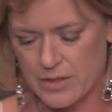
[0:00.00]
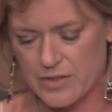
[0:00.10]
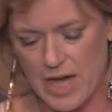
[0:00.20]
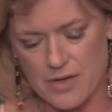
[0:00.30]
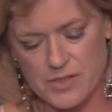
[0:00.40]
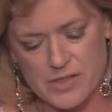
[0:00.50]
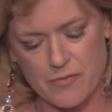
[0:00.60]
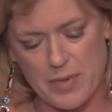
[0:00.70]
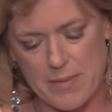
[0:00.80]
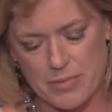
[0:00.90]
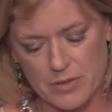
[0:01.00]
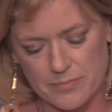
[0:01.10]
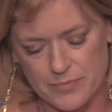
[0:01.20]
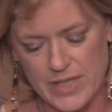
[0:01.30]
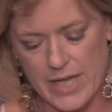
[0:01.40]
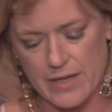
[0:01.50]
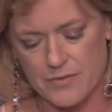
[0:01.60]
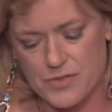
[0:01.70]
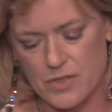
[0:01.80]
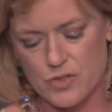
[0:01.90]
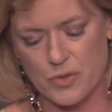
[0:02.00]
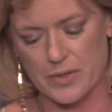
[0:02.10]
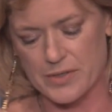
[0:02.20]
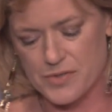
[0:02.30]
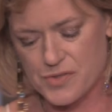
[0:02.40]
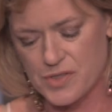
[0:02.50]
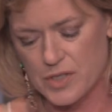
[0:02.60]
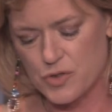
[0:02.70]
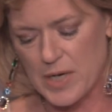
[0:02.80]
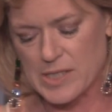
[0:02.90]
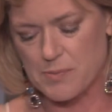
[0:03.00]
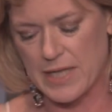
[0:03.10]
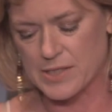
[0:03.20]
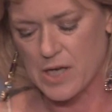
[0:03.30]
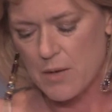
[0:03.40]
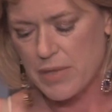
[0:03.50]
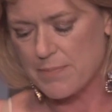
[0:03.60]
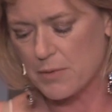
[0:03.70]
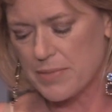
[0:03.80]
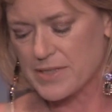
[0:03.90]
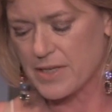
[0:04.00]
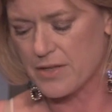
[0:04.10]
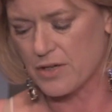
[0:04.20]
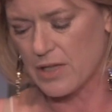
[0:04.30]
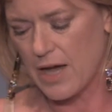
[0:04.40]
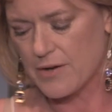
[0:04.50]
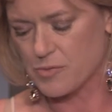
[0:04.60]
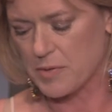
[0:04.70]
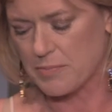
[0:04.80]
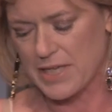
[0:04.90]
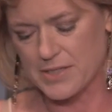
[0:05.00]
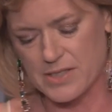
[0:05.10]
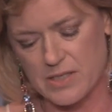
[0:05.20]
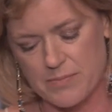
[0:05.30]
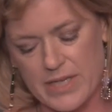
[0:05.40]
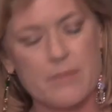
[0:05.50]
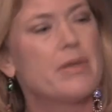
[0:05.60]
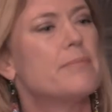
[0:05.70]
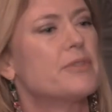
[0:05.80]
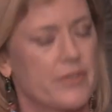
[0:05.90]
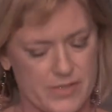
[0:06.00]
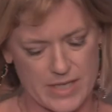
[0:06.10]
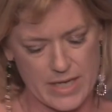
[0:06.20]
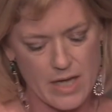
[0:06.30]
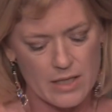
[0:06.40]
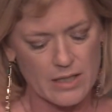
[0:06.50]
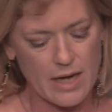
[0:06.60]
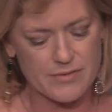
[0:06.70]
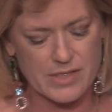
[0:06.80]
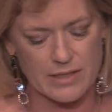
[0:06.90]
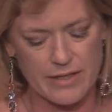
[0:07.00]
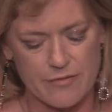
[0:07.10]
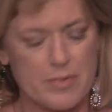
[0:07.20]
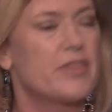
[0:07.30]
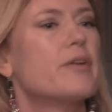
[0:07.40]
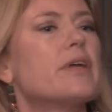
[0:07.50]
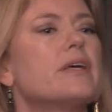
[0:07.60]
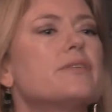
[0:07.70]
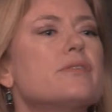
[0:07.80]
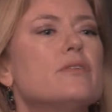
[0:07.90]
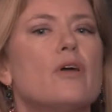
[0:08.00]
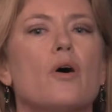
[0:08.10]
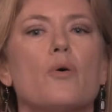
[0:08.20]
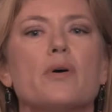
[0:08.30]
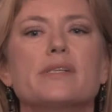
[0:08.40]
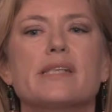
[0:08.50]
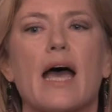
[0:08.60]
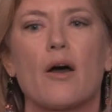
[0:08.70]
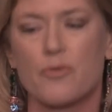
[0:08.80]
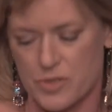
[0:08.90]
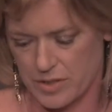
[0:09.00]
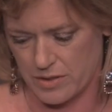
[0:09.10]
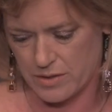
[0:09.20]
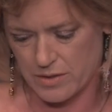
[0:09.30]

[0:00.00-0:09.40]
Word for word: Thousands of people, natives, tourists, transplants, people busy in their lives with places to be, people to see, lives to live, but there is no sound.